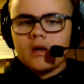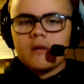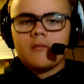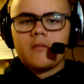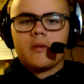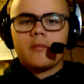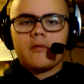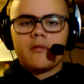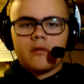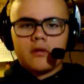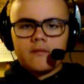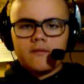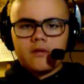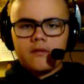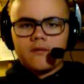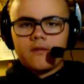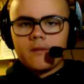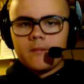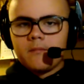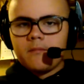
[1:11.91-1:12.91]
My bones are very,
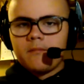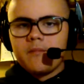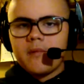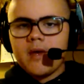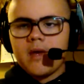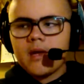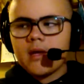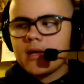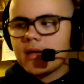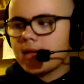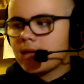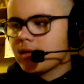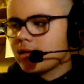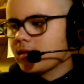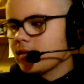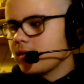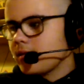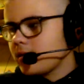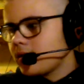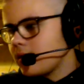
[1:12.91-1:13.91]
very big,
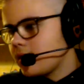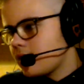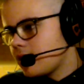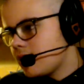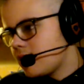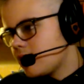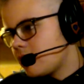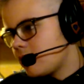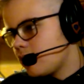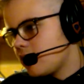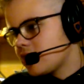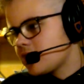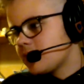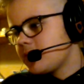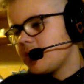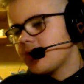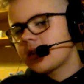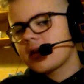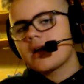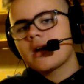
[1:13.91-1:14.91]
which
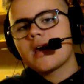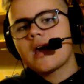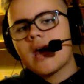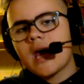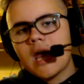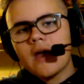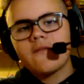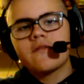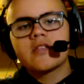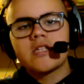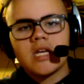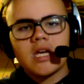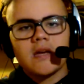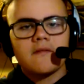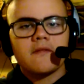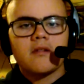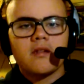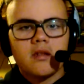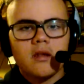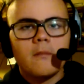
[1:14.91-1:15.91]
means that I have to have
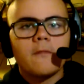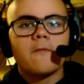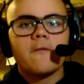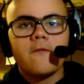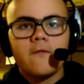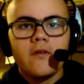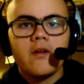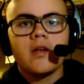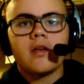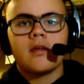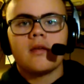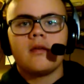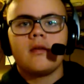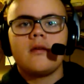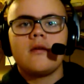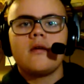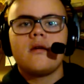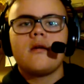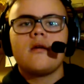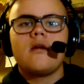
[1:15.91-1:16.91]
something
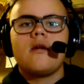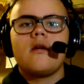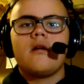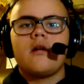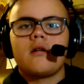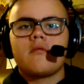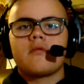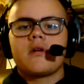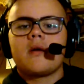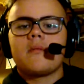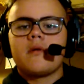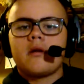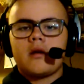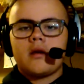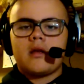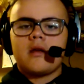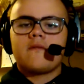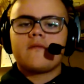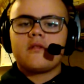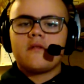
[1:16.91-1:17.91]
on my body.
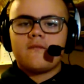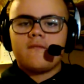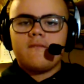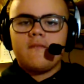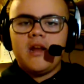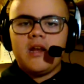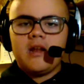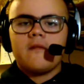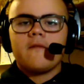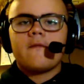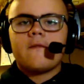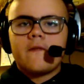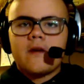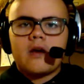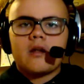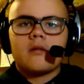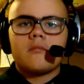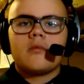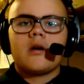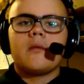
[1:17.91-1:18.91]
I have to have meat and fat
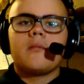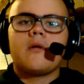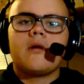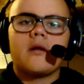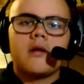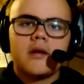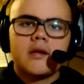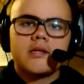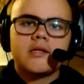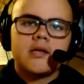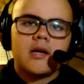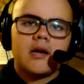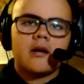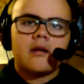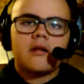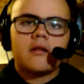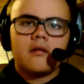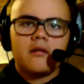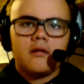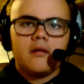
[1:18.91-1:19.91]
on my body to
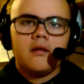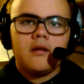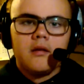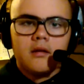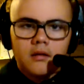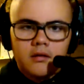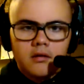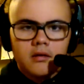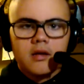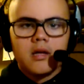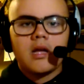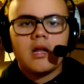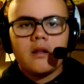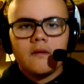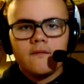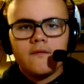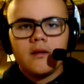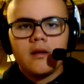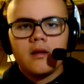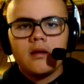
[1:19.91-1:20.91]
actually look
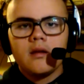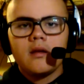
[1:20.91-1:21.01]
healthy.